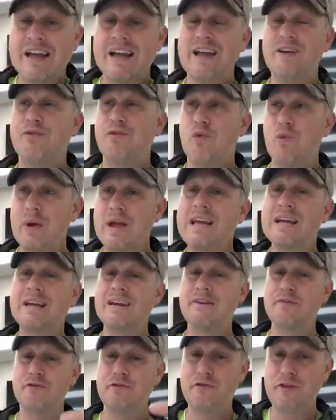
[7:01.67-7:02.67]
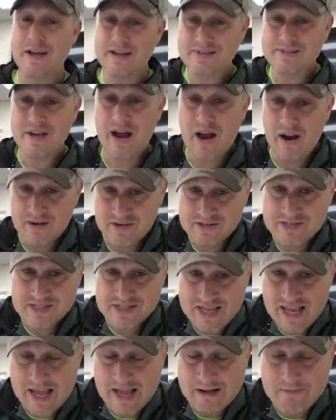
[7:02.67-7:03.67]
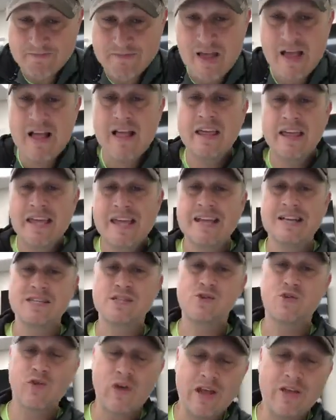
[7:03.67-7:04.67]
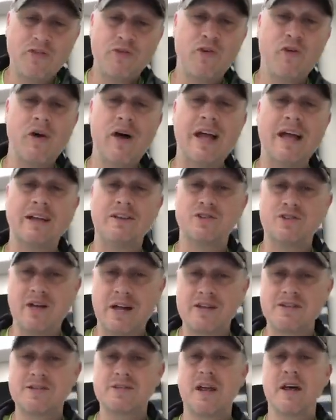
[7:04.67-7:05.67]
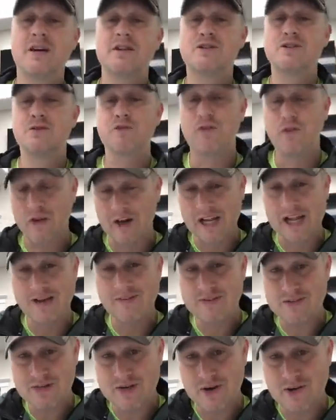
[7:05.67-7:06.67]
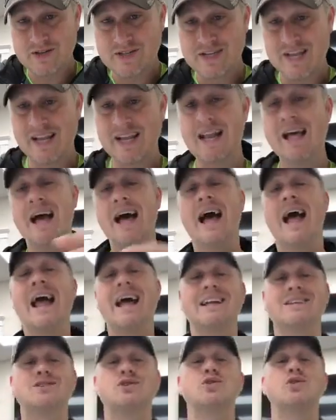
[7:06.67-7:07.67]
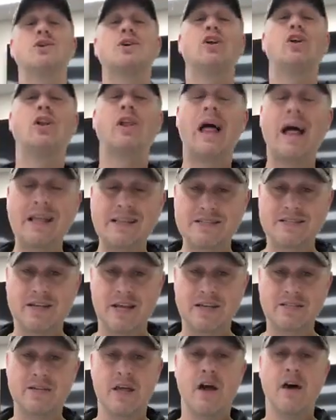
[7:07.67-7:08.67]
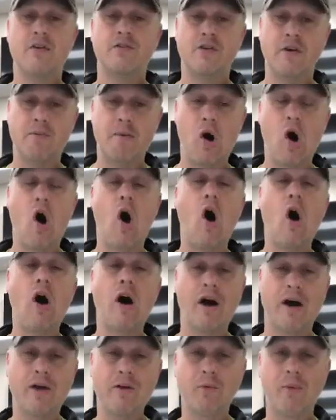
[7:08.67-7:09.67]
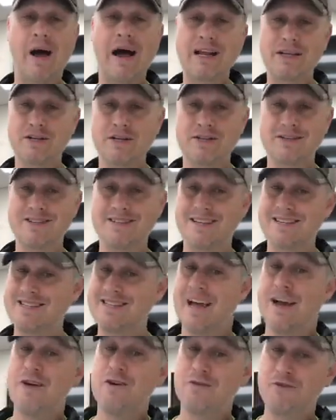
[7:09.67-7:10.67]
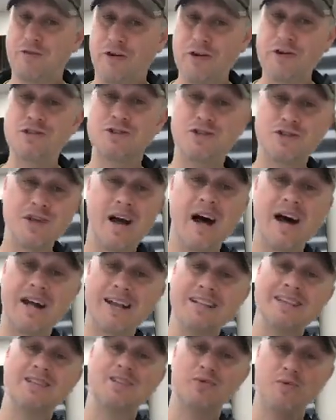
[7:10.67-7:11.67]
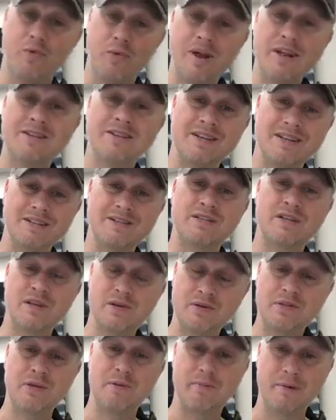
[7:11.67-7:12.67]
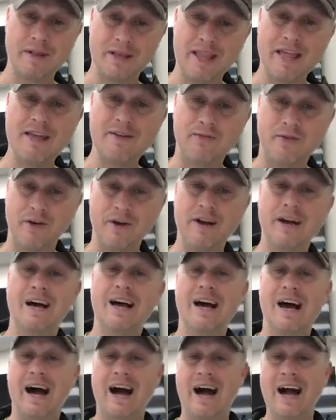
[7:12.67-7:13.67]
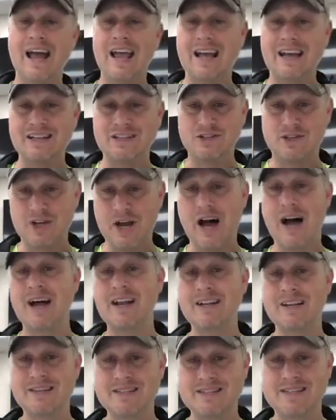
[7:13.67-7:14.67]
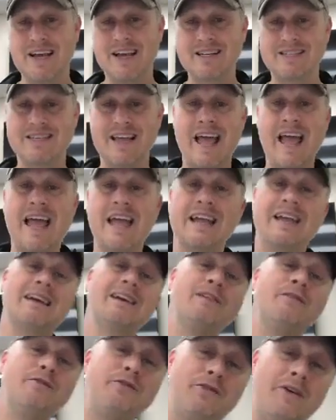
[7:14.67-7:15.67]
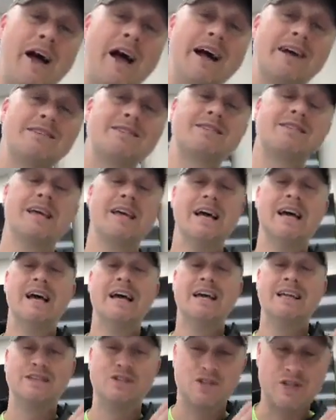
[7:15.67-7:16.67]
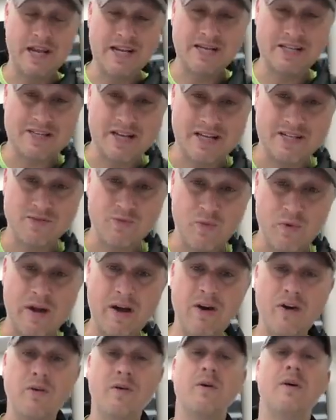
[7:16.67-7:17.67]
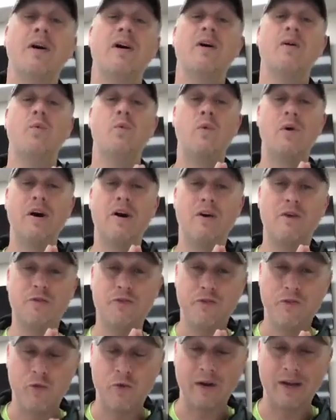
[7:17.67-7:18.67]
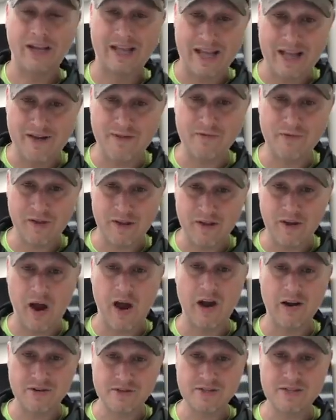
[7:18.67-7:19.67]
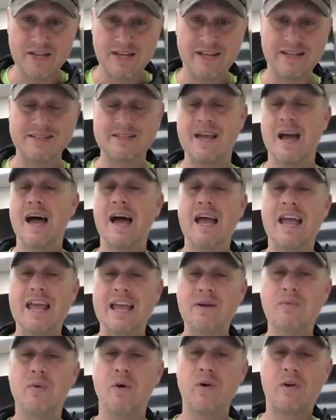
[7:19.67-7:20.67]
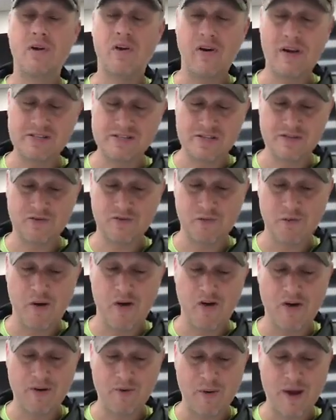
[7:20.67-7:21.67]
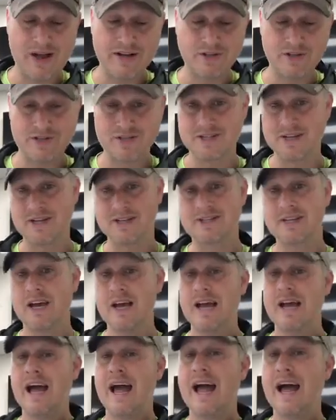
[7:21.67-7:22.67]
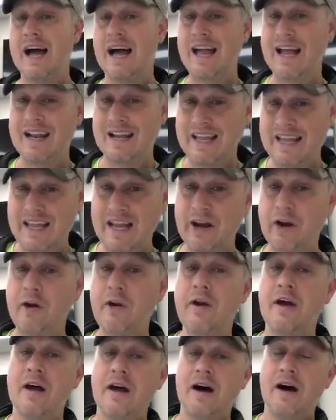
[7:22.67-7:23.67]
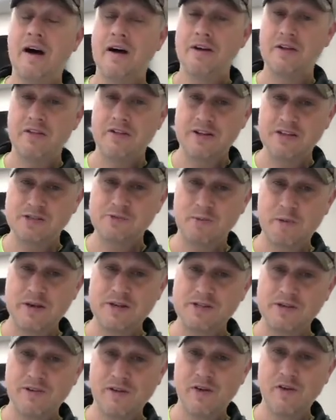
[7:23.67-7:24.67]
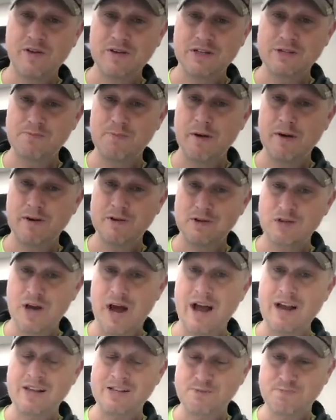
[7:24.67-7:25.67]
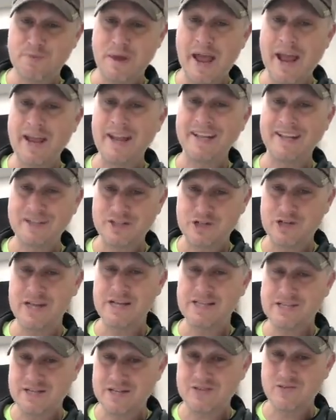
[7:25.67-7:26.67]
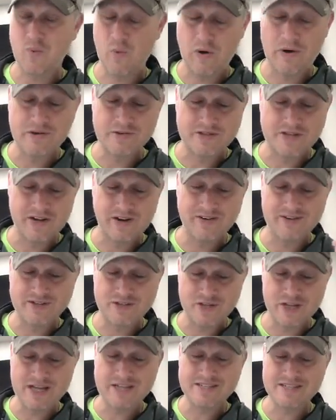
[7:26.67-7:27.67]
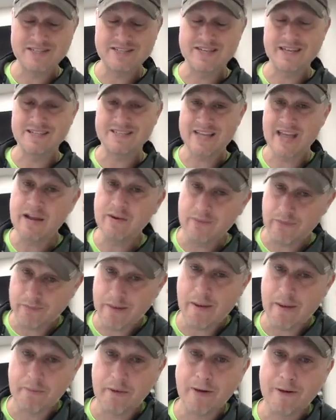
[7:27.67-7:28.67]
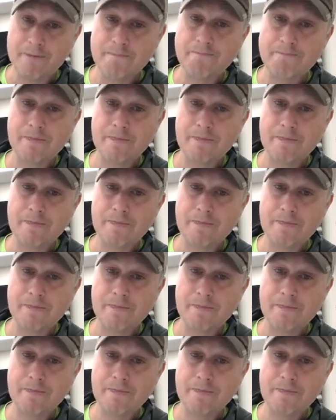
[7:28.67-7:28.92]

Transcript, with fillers: If we confess our sin, he is faithful and just to forgive us our sin and to cleanse us from all unrighteousness. First John is written to the believer, uh, and John says, "Hey, confess Jesus will." will forgive our sins. He will cleanse us from all unrighteousness. And here, under the inspiration of the Holy Spirit, John is penning Jesus' words here. And Jesus says, Hey, remember.